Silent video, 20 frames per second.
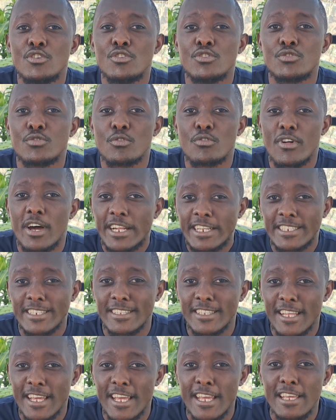so that
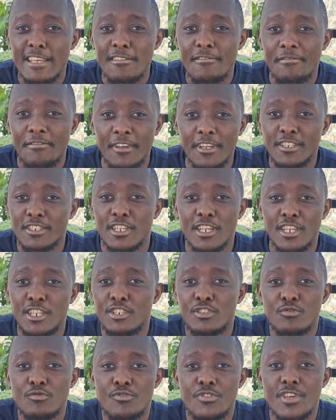they fit
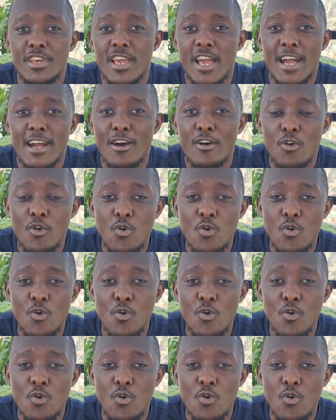into their